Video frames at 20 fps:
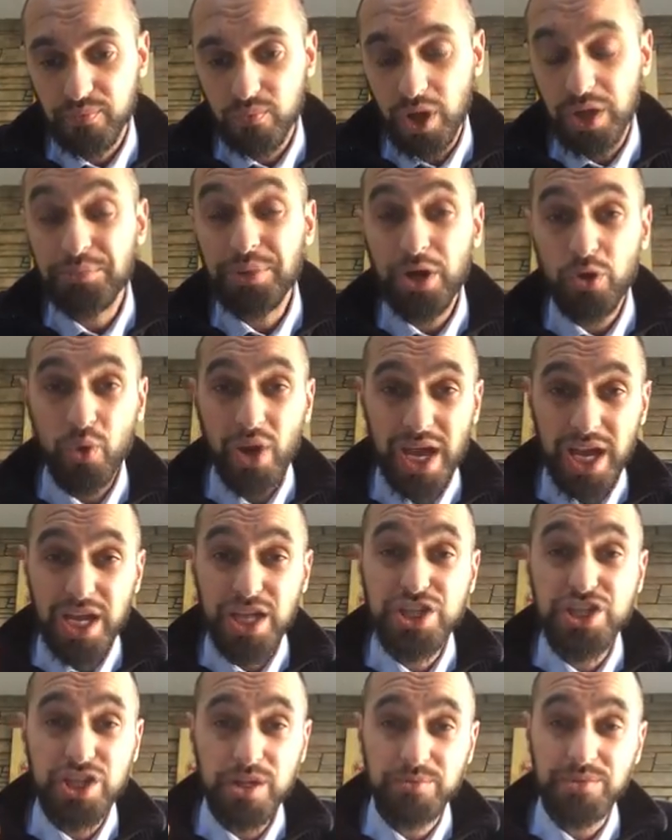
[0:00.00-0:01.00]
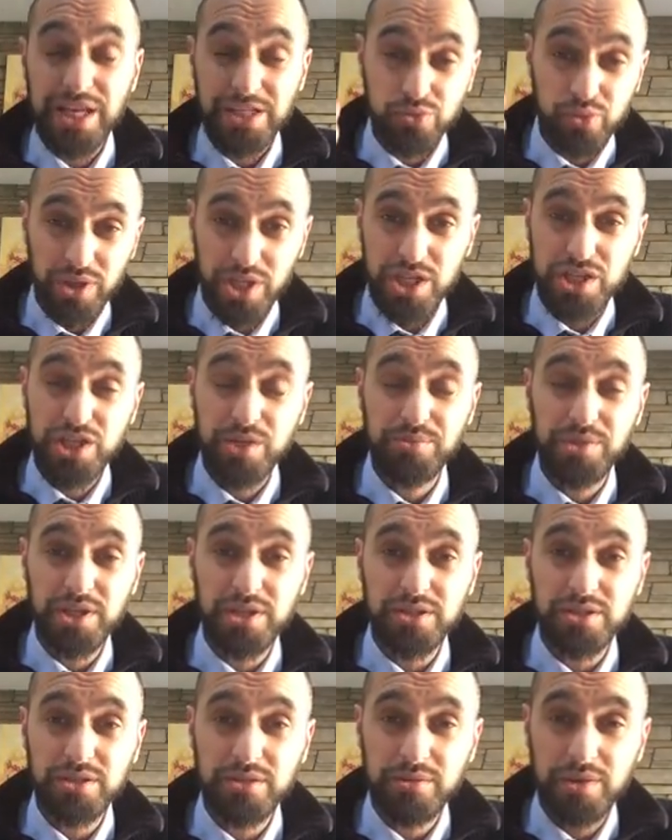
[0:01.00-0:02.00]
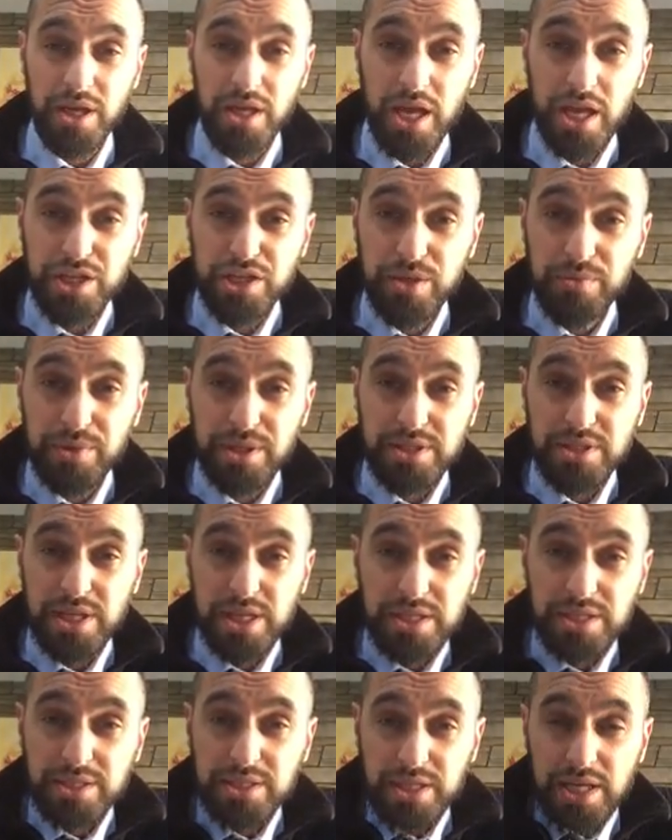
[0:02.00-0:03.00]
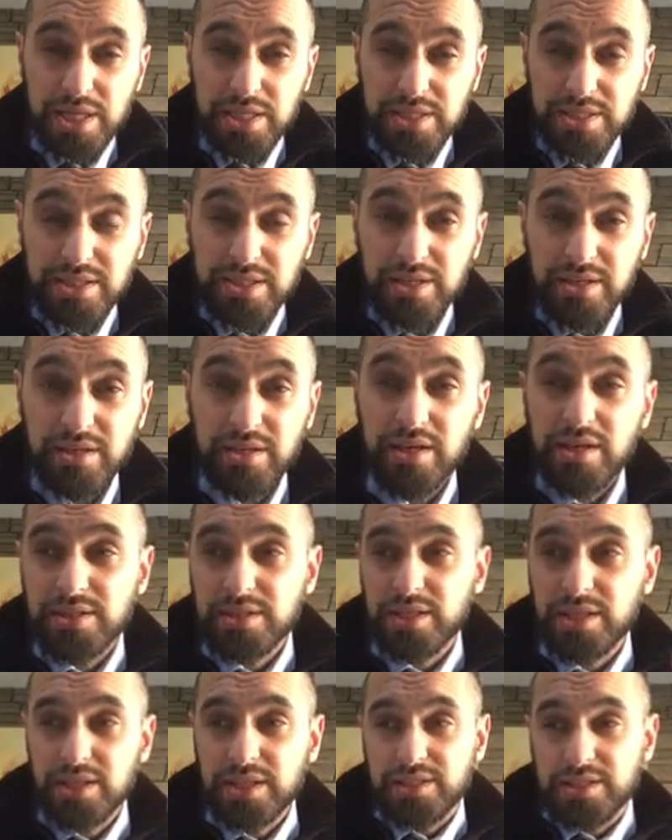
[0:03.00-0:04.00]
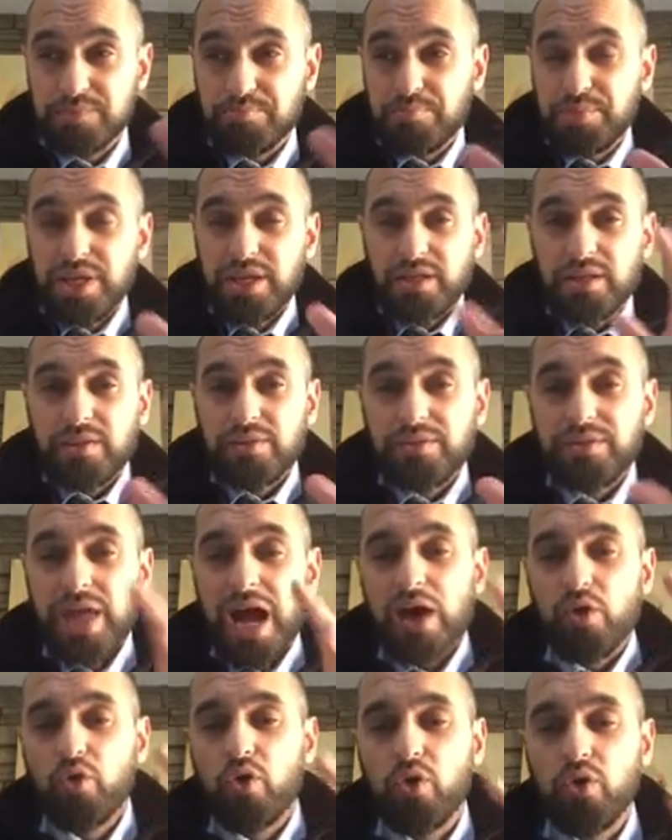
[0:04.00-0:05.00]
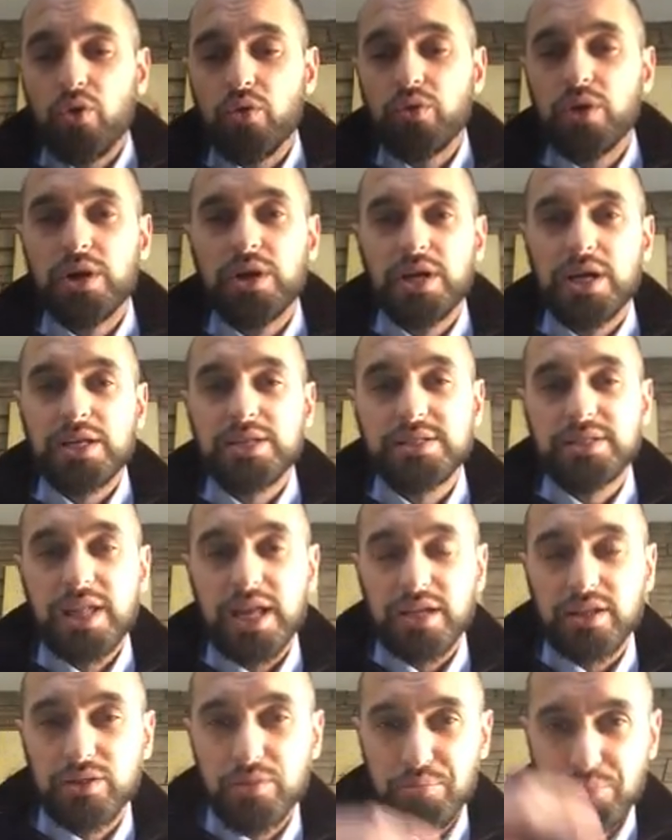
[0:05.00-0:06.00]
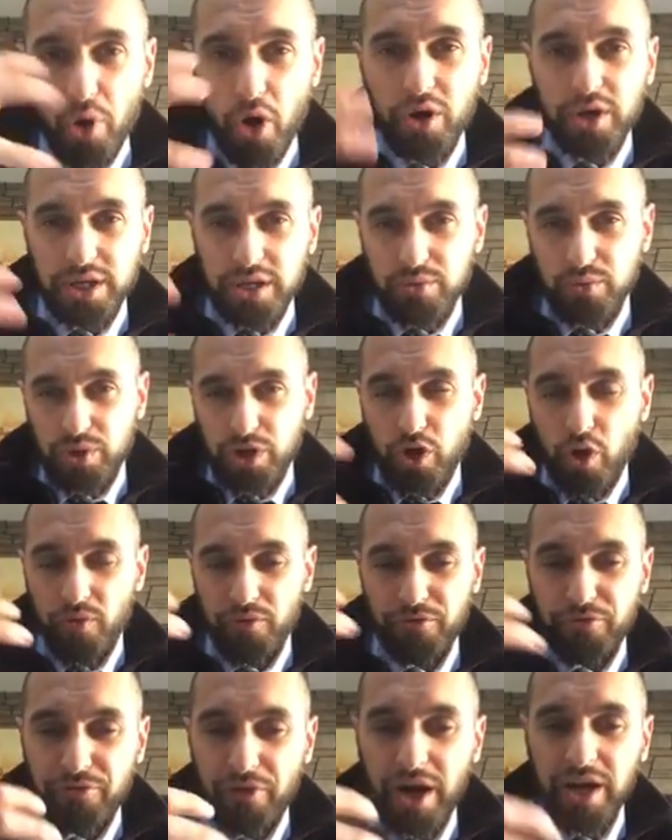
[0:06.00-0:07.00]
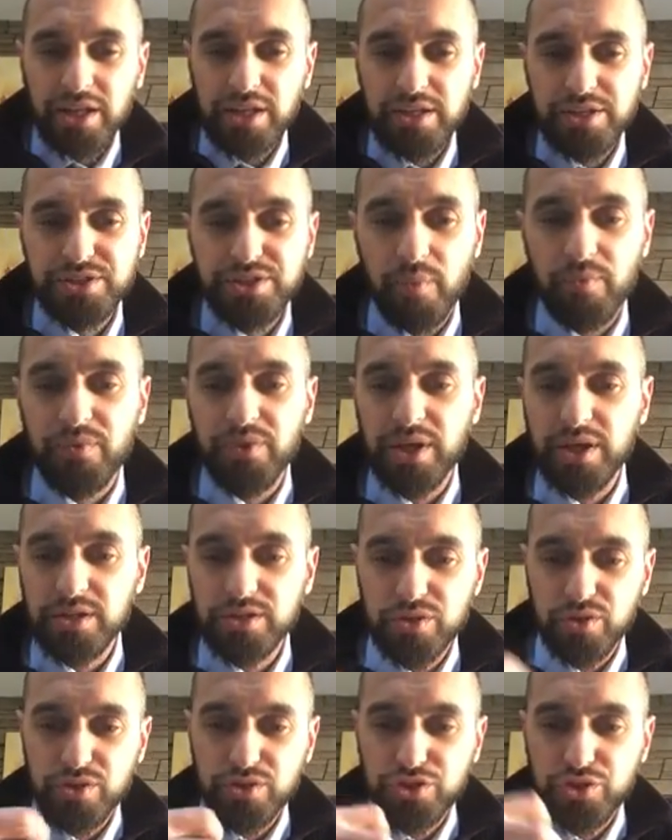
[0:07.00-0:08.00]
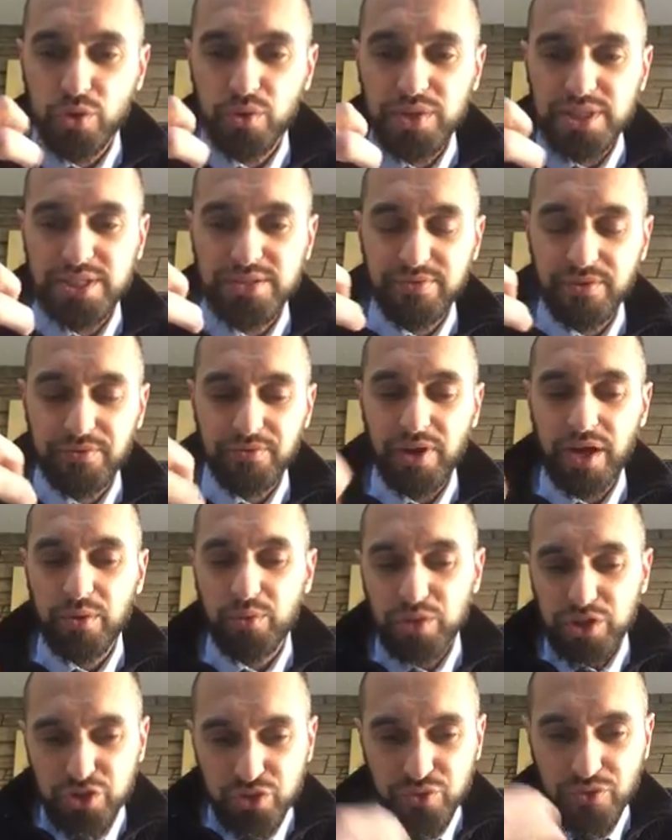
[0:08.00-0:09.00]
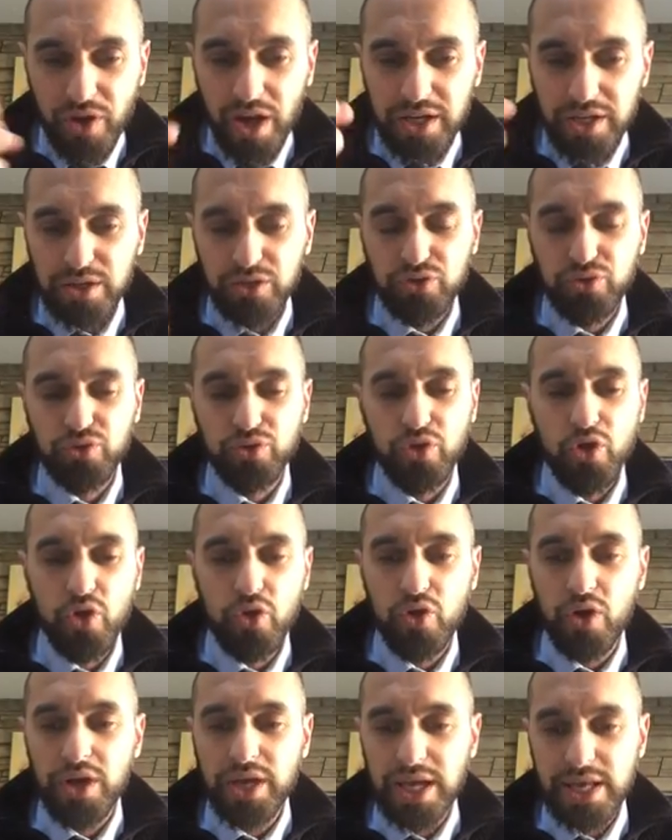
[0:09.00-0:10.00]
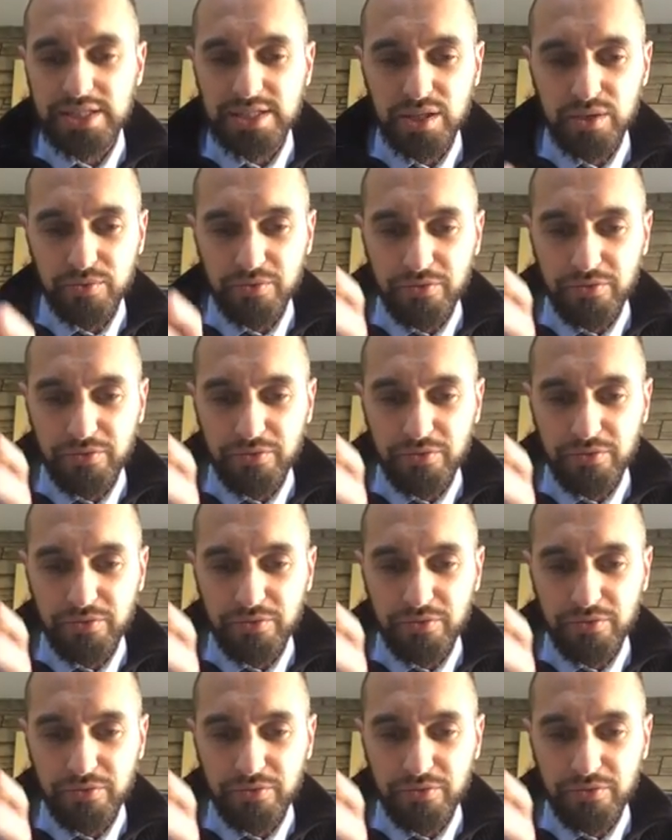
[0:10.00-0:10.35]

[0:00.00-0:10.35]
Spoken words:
But by the way, Egypt, that's what Egypt is. Egypt it's being narrow. It's like the body. We're confined in something. So the soul is confined. We're fighting to go against it.